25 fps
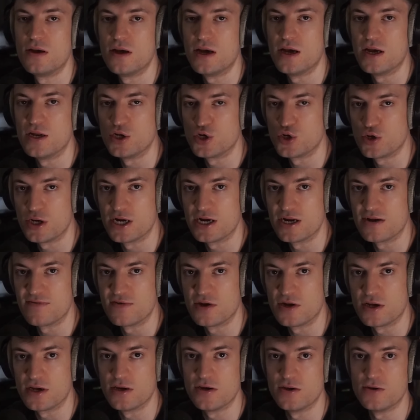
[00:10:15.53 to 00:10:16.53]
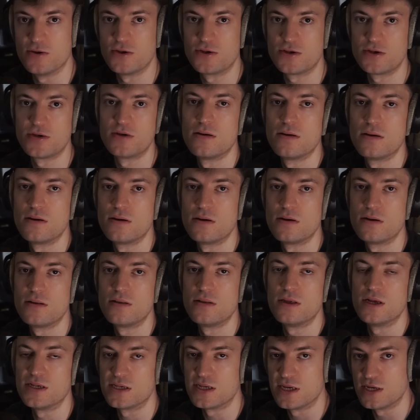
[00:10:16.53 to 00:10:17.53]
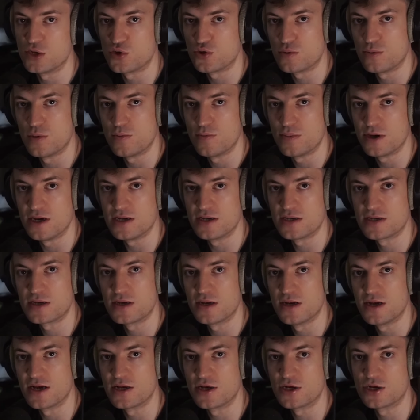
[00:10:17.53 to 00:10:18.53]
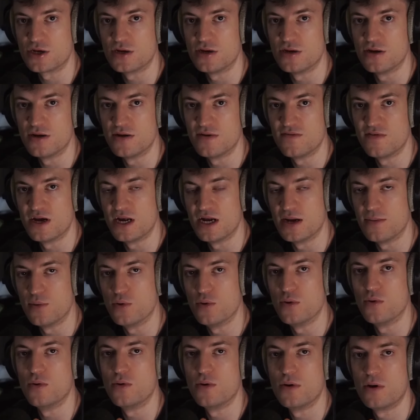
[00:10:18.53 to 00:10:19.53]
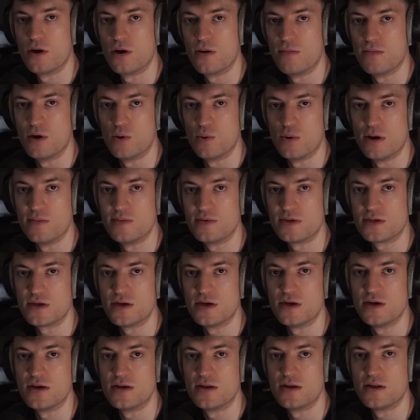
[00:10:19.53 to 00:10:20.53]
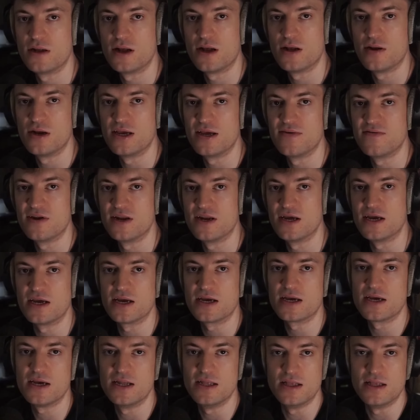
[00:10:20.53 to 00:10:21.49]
and training videos, there's a drum and bass collection available on my website. I'll leave a link in the